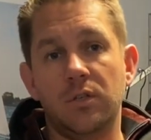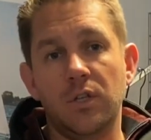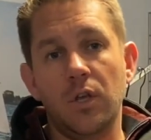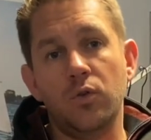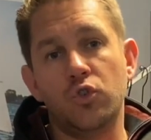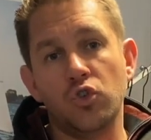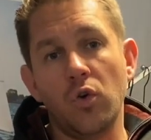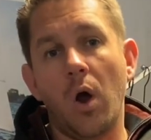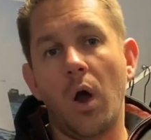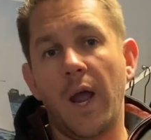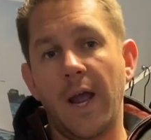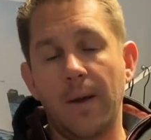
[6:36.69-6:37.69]
you
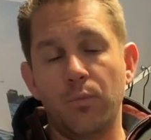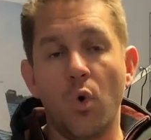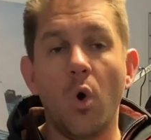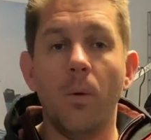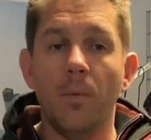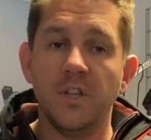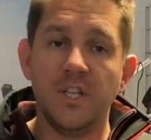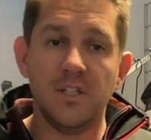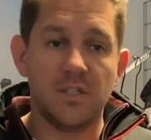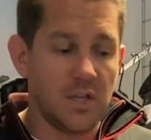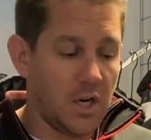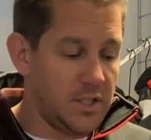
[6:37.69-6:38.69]
dry and warm on the
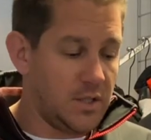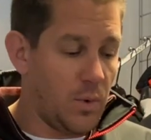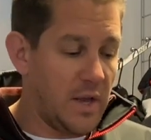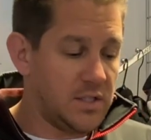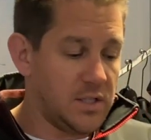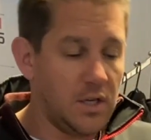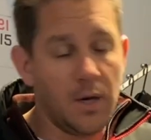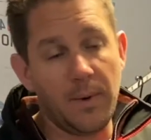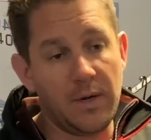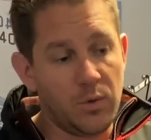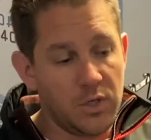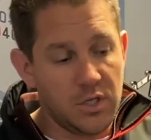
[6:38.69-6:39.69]
inside of the wetsuit, no
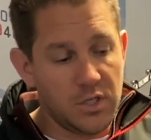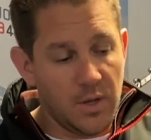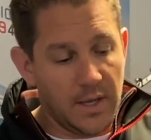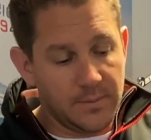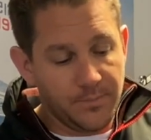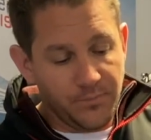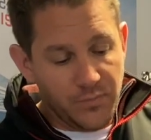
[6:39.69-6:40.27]
matter what you're doing.